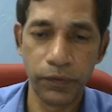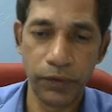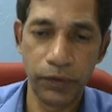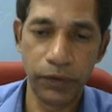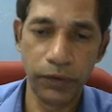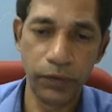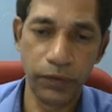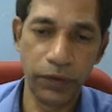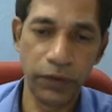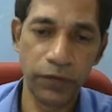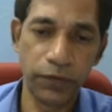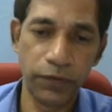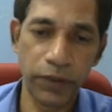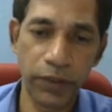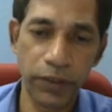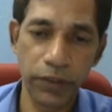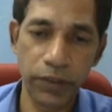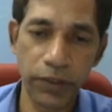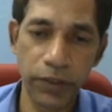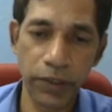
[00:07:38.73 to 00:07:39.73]
unique
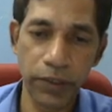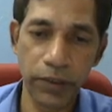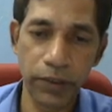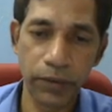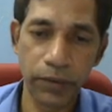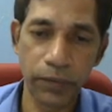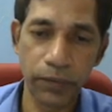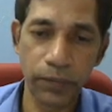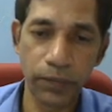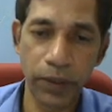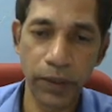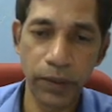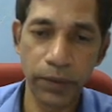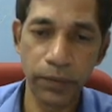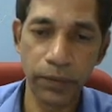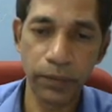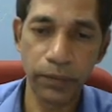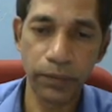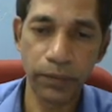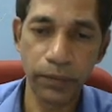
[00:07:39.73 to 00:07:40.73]
final state by
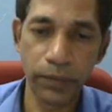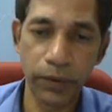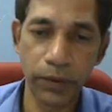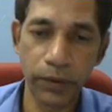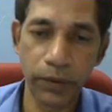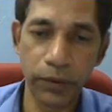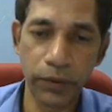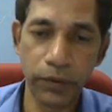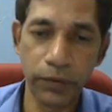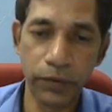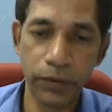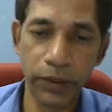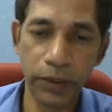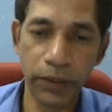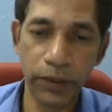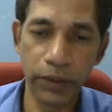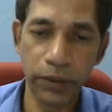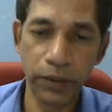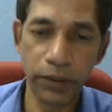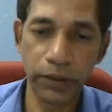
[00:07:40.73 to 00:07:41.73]

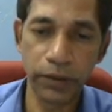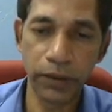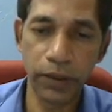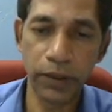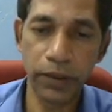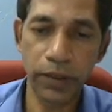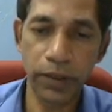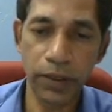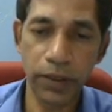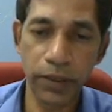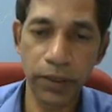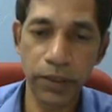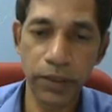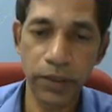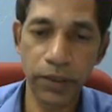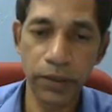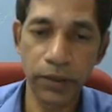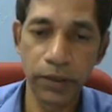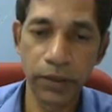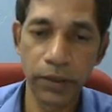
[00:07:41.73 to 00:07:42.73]
using null
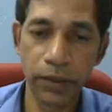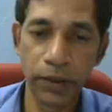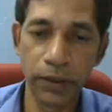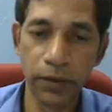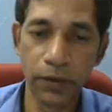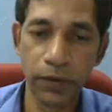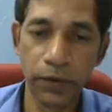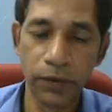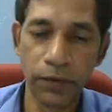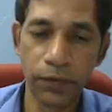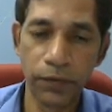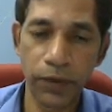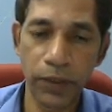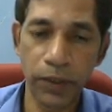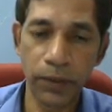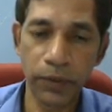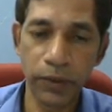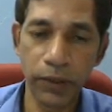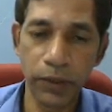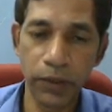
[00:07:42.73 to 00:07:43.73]
transition.
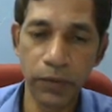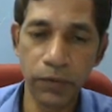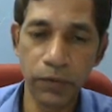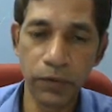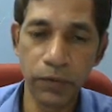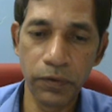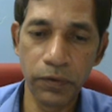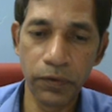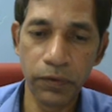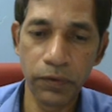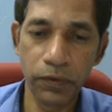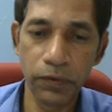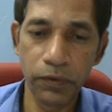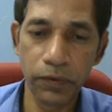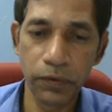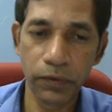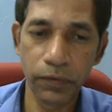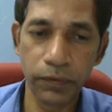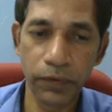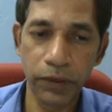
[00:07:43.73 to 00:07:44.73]
From q2,
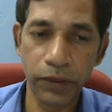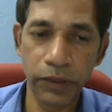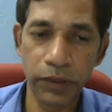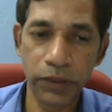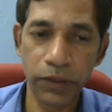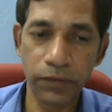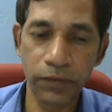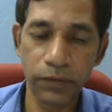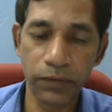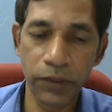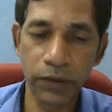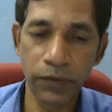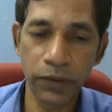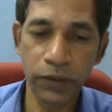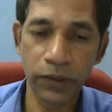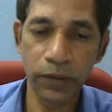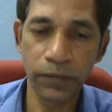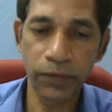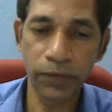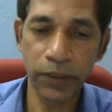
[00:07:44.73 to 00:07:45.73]
which was
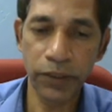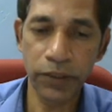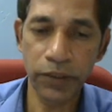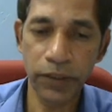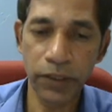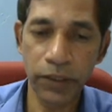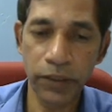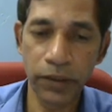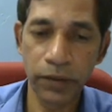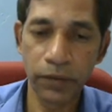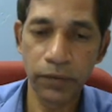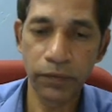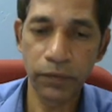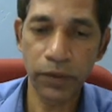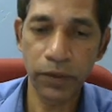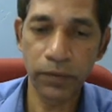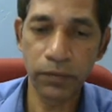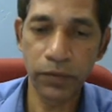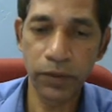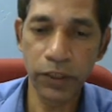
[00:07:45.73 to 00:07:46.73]
the final state,
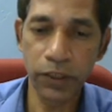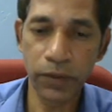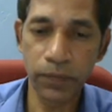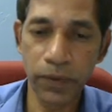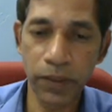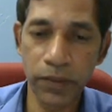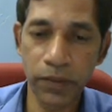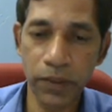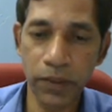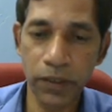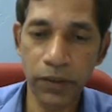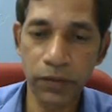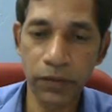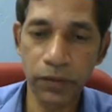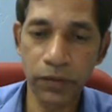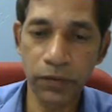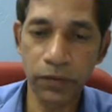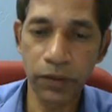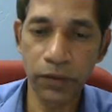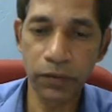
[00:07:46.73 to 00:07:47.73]
from this place also
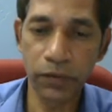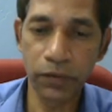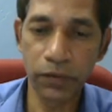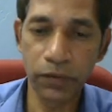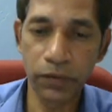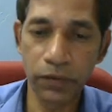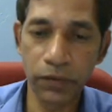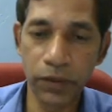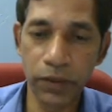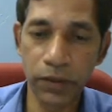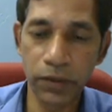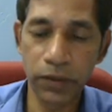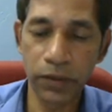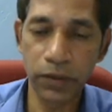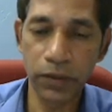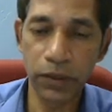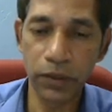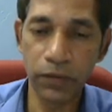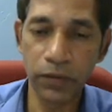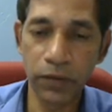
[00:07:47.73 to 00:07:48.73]
you can go to this
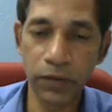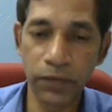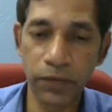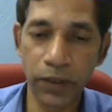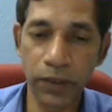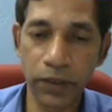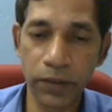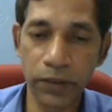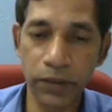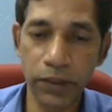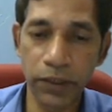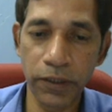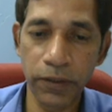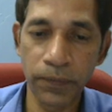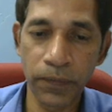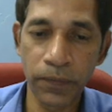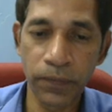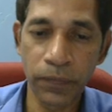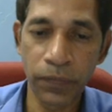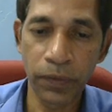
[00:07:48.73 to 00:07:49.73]
unique final state
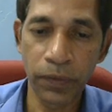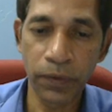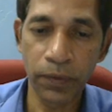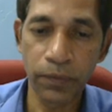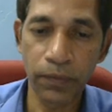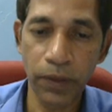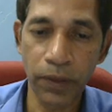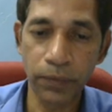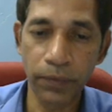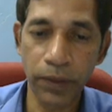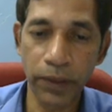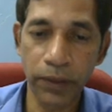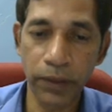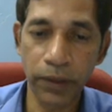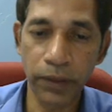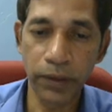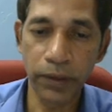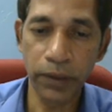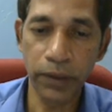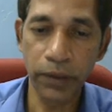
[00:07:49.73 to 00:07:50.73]
by
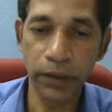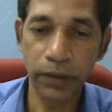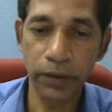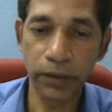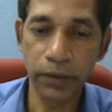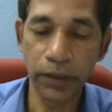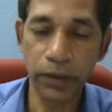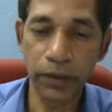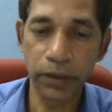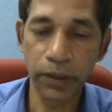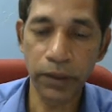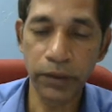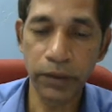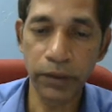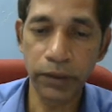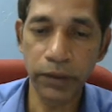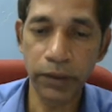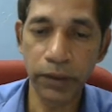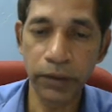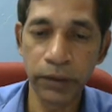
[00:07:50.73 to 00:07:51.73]
making the null
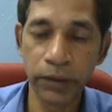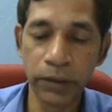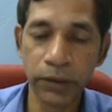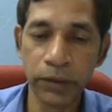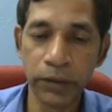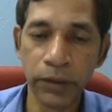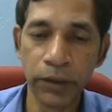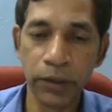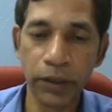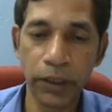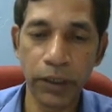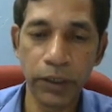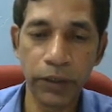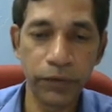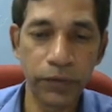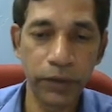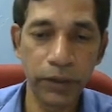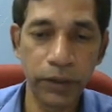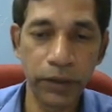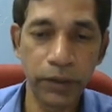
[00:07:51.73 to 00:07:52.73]
transition, and you
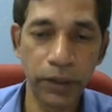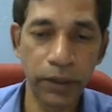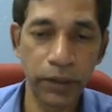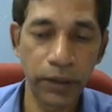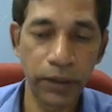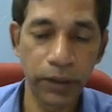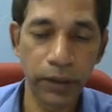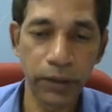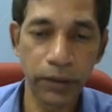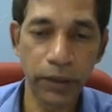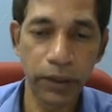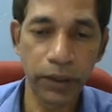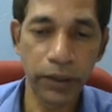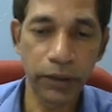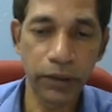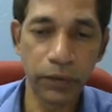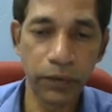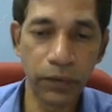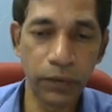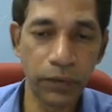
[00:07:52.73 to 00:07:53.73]
see that there is
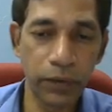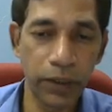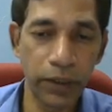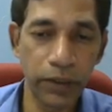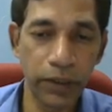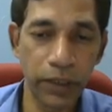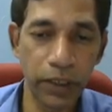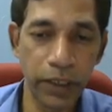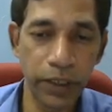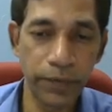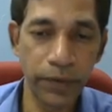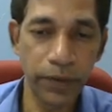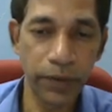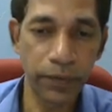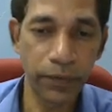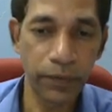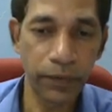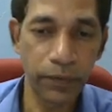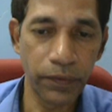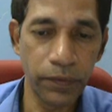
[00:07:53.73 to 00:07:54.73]
no edge
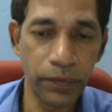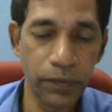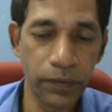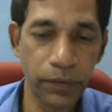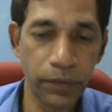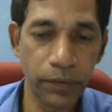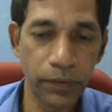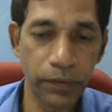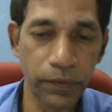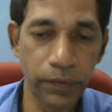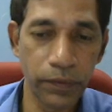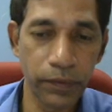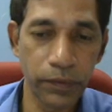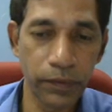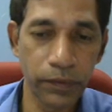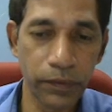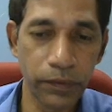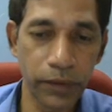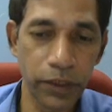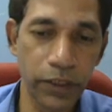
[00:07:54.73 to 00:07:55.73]
leaving to
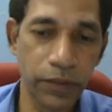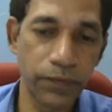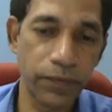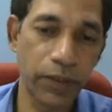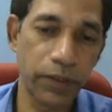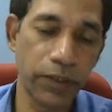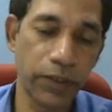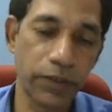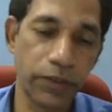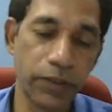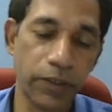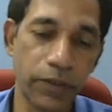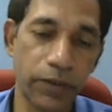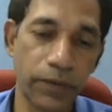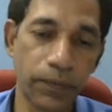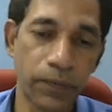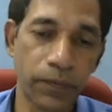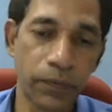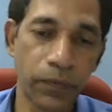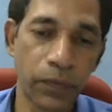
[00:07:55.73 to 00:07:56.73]
this final state.
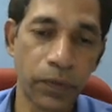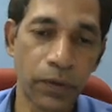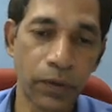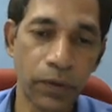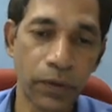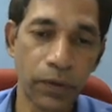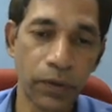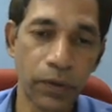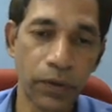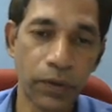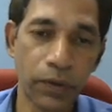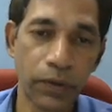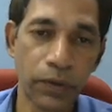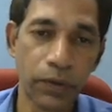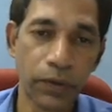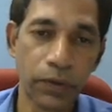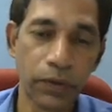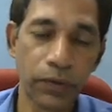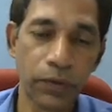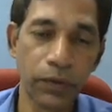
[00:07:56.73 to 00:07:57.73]

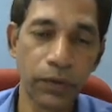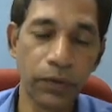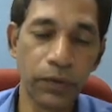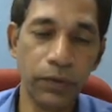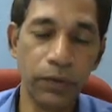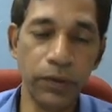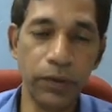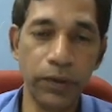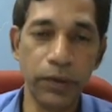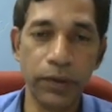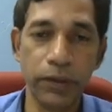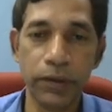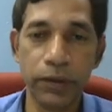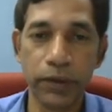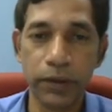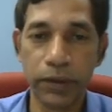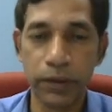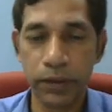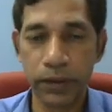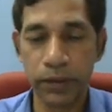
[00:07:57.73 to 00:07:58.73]
So
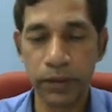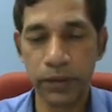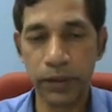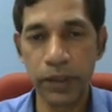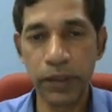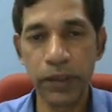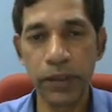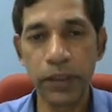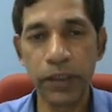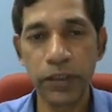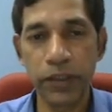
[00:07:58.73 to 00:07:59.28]
this is the